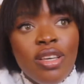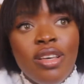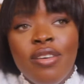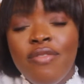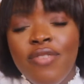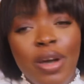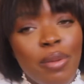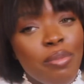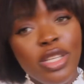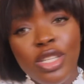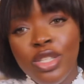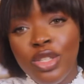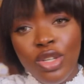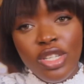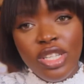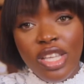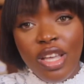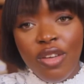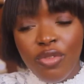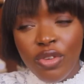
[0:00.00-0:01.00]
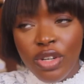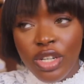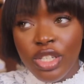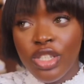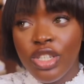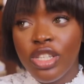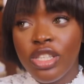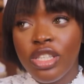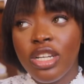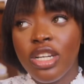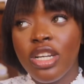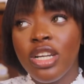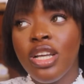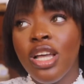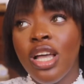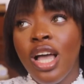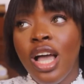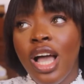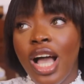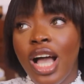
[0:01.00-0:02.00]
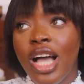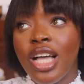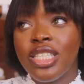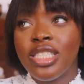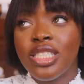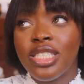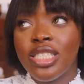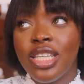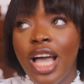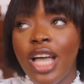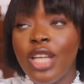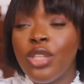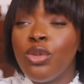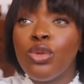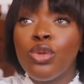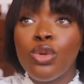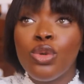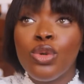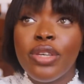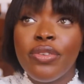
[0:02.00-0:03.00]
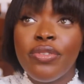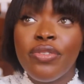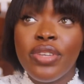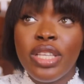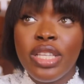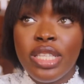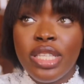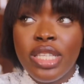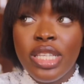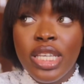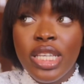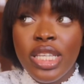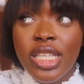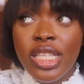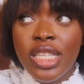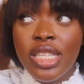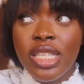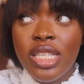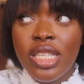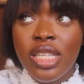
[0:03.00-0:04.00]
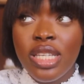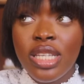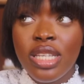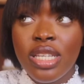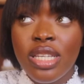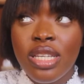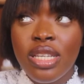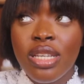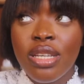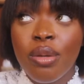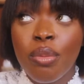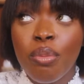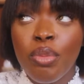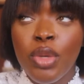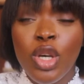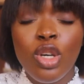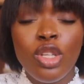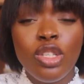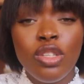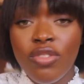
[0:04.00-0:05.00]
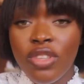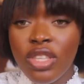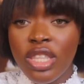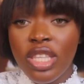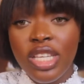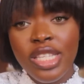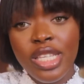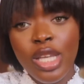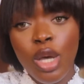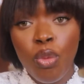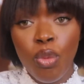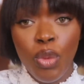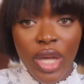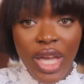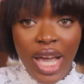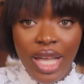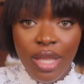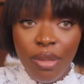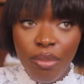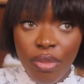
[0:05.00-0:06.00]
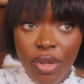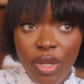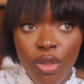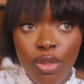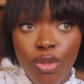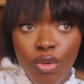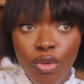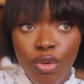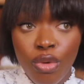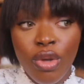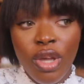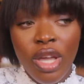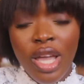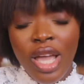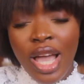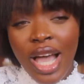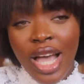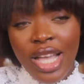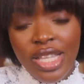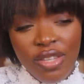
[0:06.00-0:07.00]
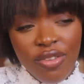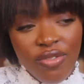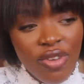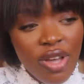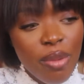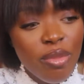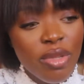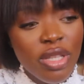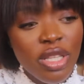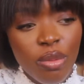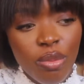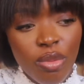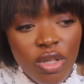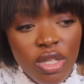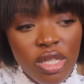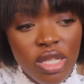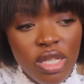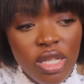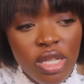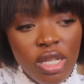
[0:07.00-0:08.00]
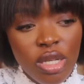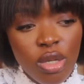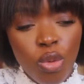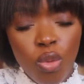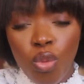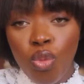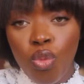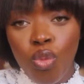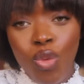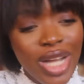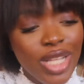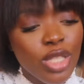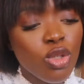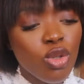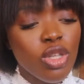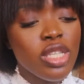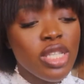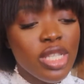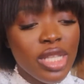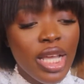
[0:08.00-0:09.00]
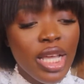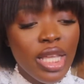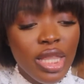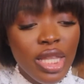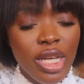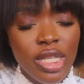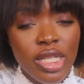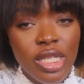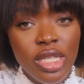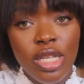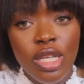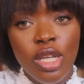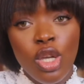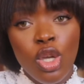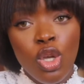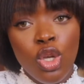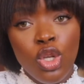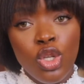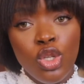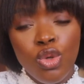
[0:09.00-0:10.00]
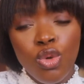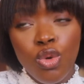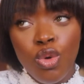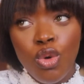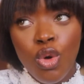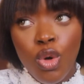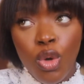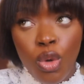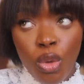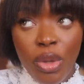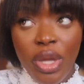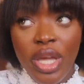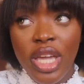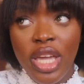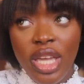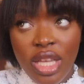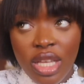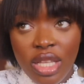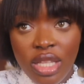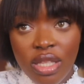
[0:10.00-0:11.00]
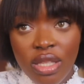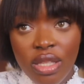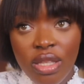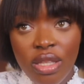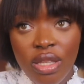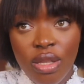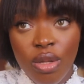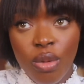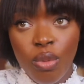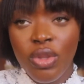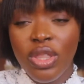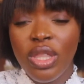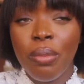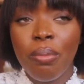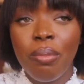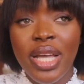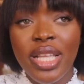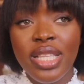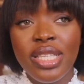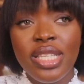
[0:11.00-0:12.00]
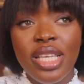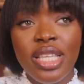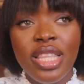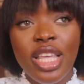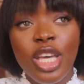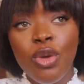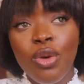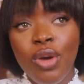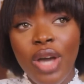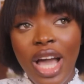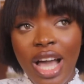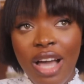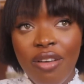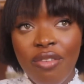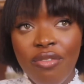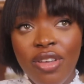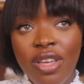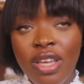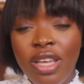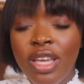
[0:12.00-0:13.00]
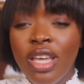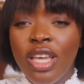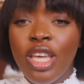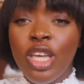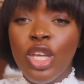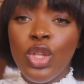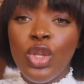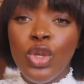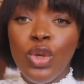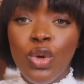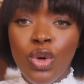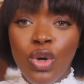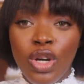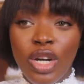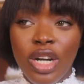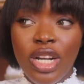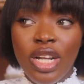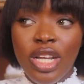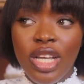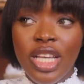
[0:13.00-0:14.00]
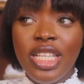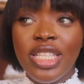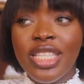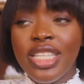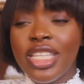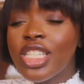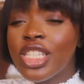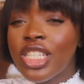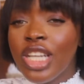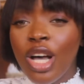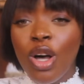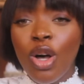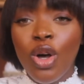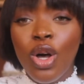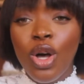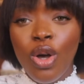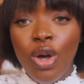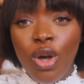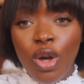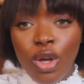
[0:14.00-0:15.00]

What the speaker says: Family does that for each other. And I don't know if it is because of the things that we had been through as a family, but we're not like that. So going in with the mindset that you have in your initial